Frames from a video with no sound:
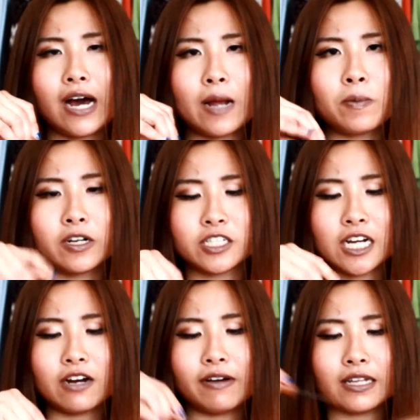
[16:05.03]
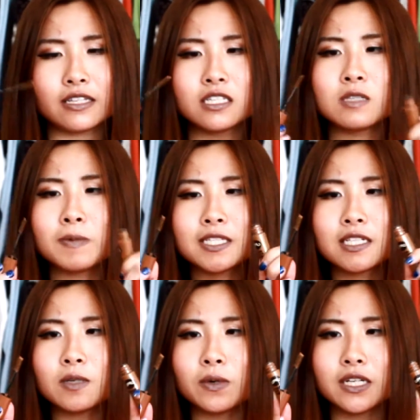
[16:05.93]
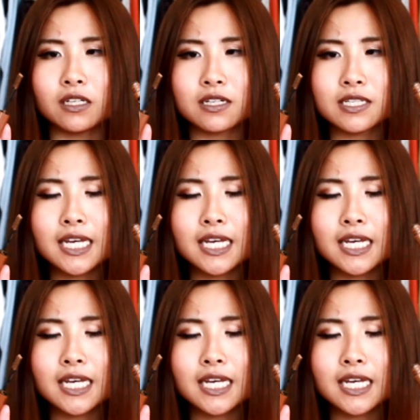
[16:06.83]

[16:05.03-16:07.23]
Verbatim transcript: eyebrow gel and this is basically what it looks